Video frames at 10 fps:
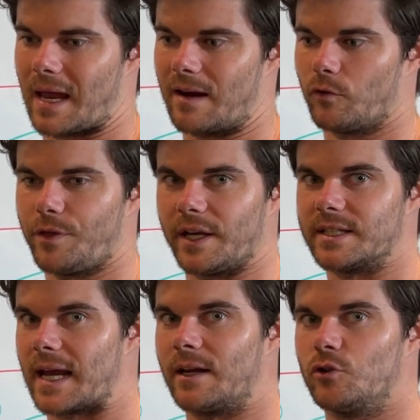everything
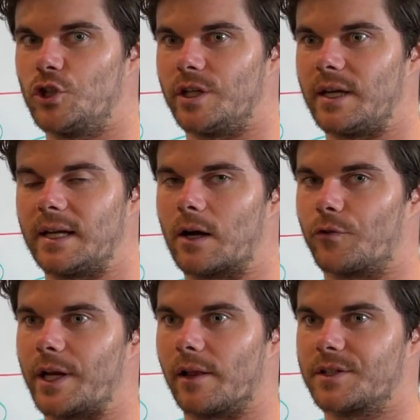is energy in our
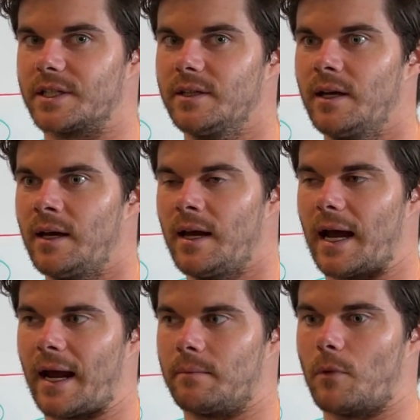reality,
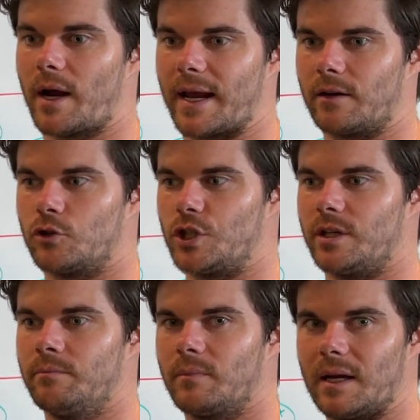and my
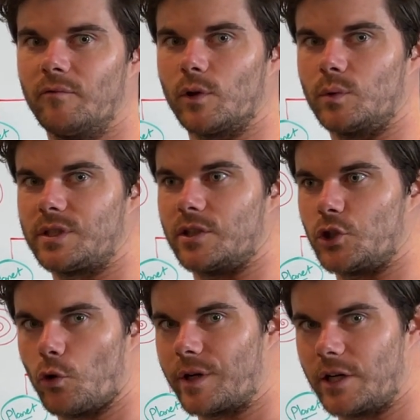energy influences
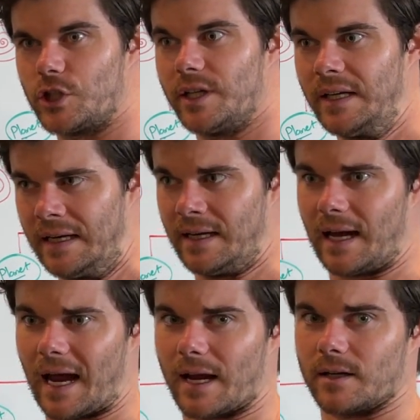your energy,
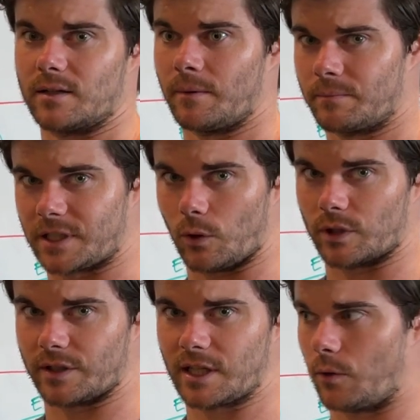and so on
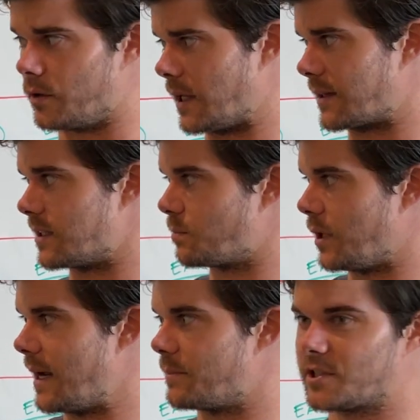and so on. Like this
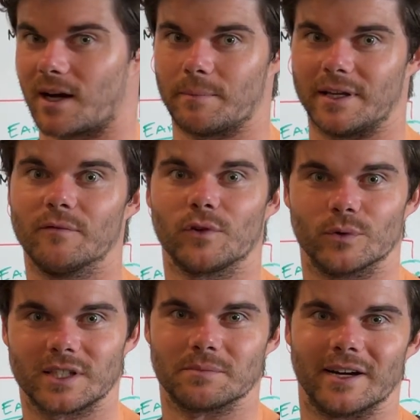plant beside me
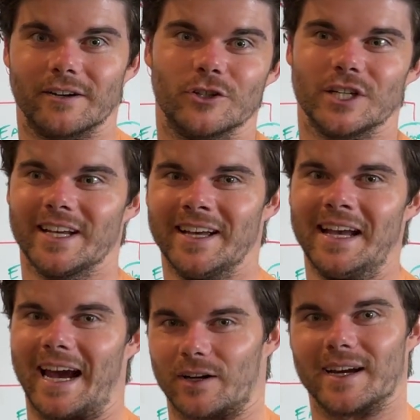influences my energy,
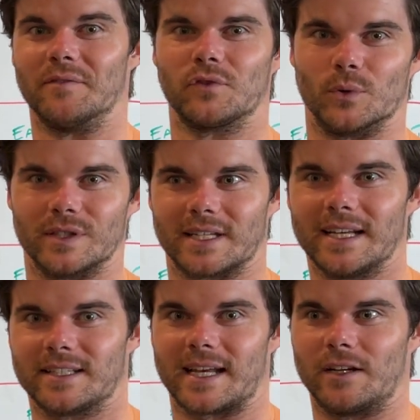and I influence
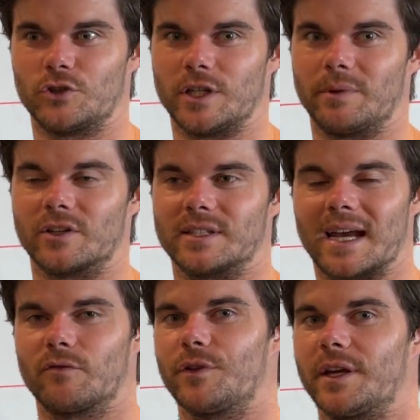its energy, because
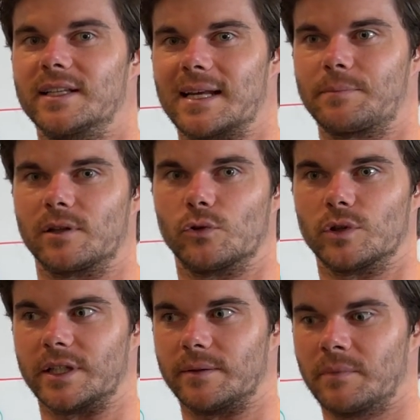everything is
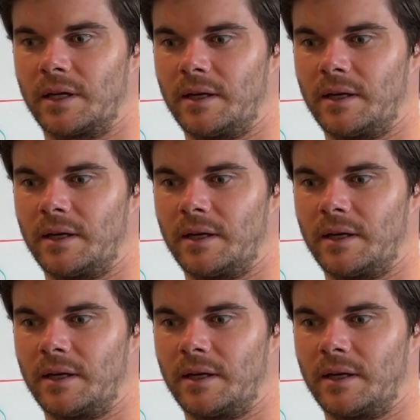absolutely